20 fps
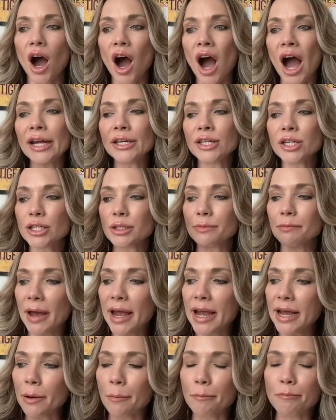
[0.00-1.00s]
I just
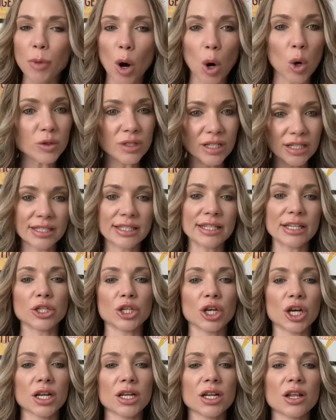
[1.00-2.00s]
made a bold
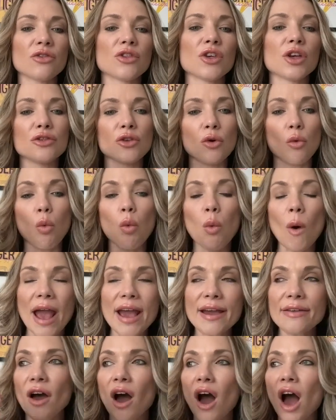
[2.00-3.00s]
decision that the
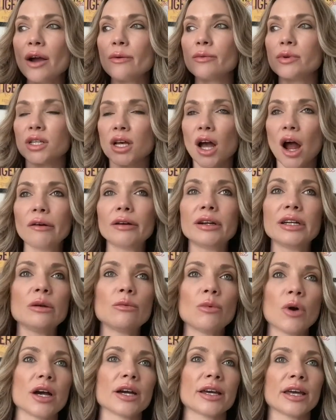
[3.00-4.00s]
way that I was currently
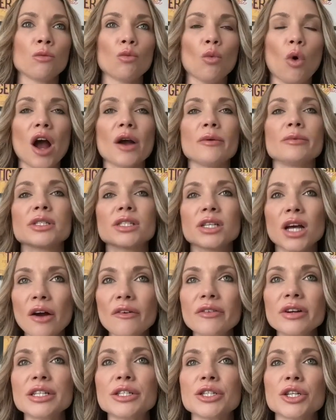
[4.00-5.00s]
working, what I was
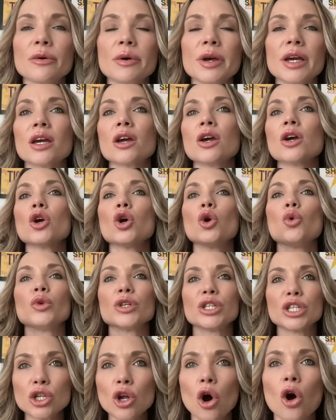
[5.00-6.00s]
currently doing,
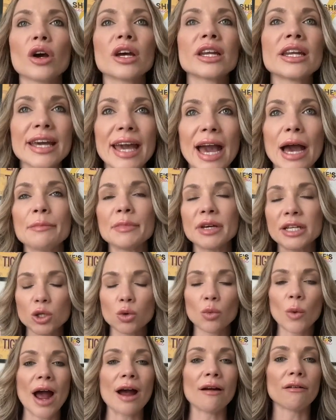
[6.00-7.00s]
was not going to get me
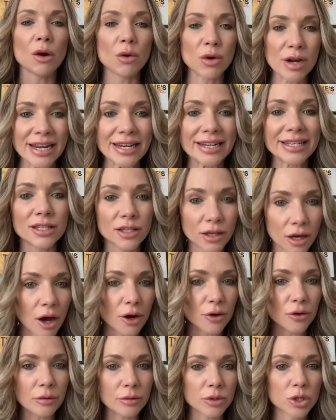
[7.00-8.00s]
to where I needed to go.
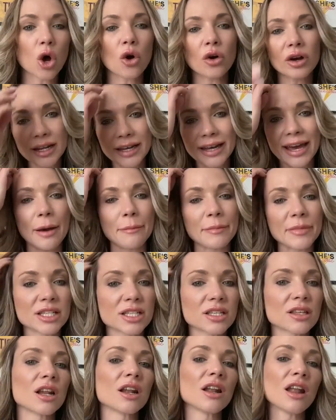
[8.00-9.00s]
It was not going to get me
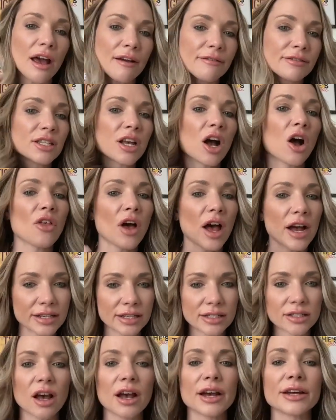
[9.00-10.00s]
to the lifestyle that I
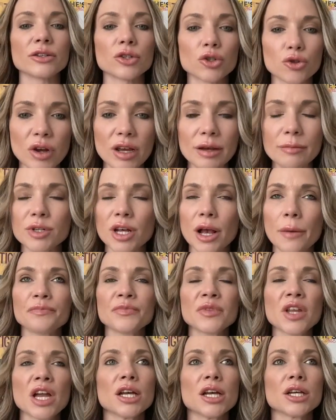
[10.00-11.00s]
desired and dreamed.
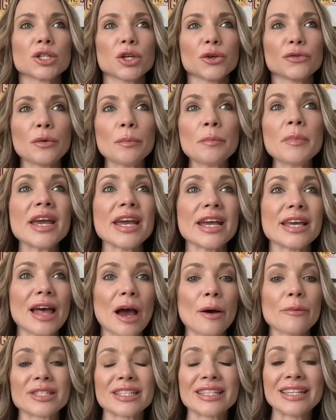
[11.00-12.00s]
So for me,
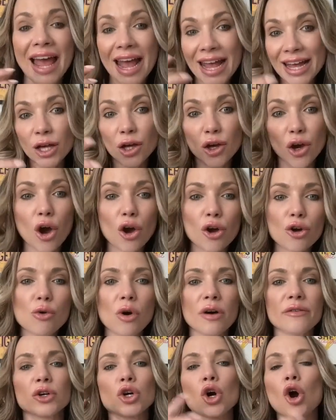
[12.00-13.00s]
that was letting go
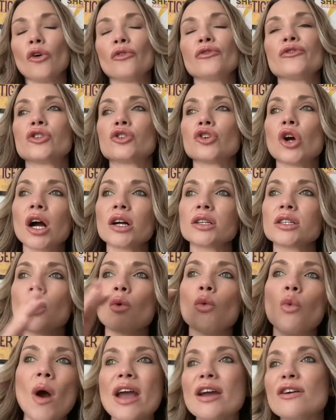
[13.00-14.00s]
of a construct,
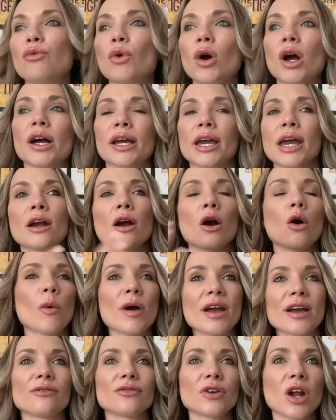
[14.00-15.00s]
a way of working, a
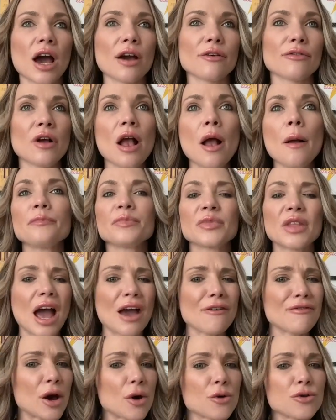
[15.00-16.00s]
way of life that
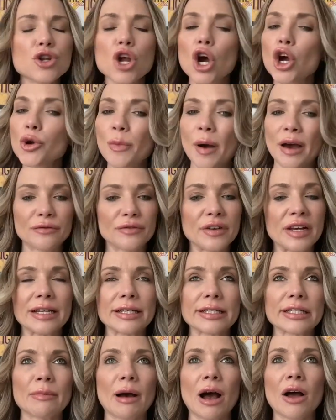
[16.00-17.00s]
I felt no bad
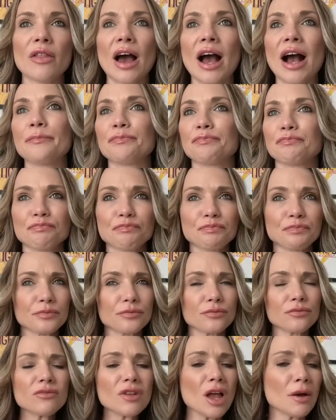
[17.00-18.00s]
feelings about that.
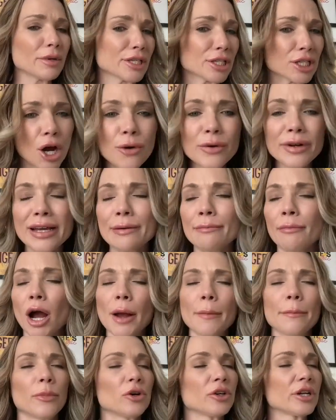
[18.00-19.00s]
I was totally in
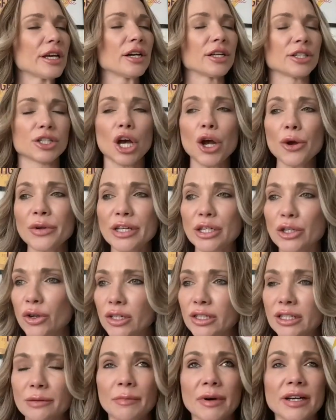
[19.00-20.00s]
my own body. I totally
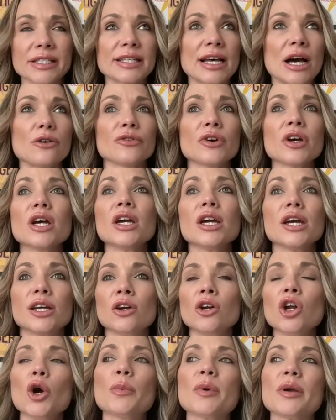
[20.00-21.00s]
trusted myself.
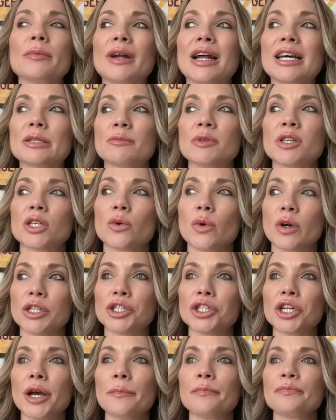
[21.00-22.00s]
A lot of people ask me this
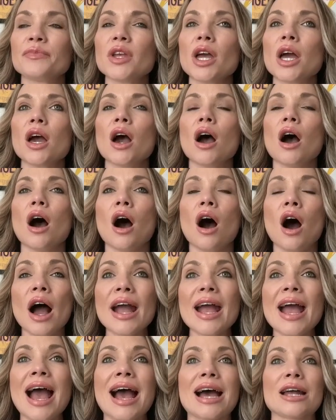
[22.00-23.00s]
question.
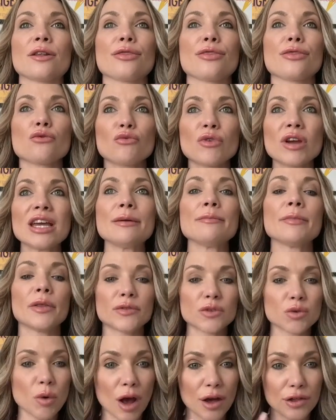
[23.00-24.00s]
I had 3
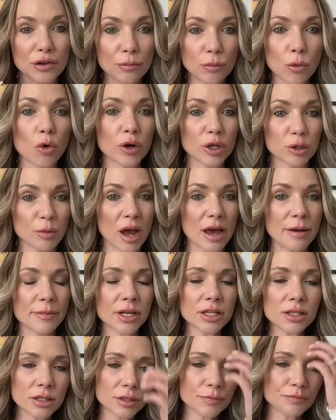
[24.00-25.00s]
months worth of mortgage
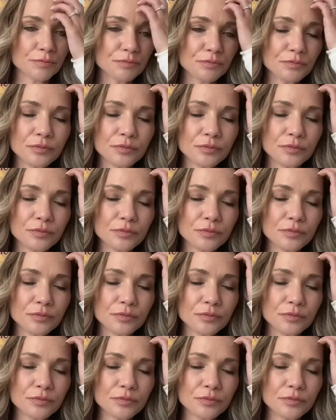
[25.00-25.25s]
payments